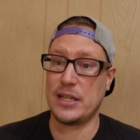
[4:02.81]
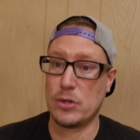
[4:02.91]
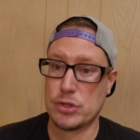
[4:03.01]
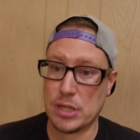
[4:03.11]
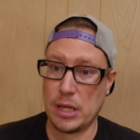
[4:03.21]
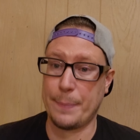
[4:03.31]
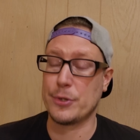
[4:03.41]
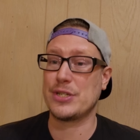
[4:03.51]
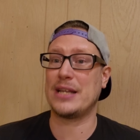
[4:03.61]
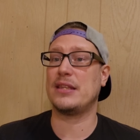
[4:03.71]
He goes to the
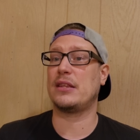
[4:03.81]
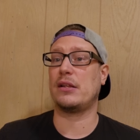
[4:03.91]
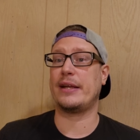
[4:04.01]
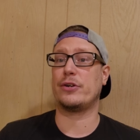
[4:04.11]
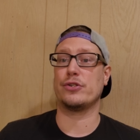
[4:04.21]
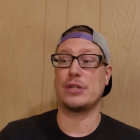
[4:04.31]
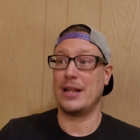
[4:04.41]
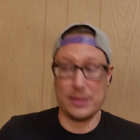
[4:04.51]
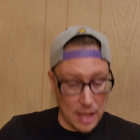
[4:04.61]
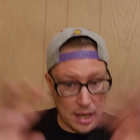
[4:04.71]
Clippers, and then the Lakers,
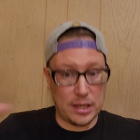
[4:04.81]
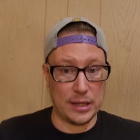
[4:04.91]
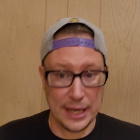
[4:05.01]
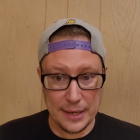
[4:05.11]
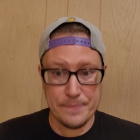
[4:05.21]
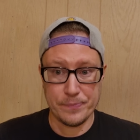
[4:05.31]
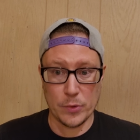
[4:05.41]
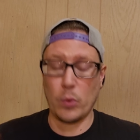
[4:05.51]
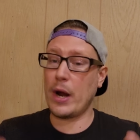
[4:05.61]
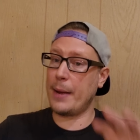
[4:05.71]
luckily,
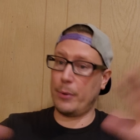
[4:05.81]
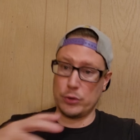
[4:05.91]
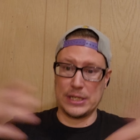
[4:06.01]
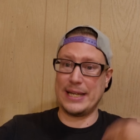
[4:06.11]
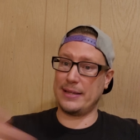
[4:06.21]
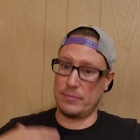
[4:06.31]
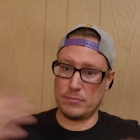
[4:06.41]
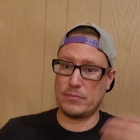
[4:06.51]
were able to get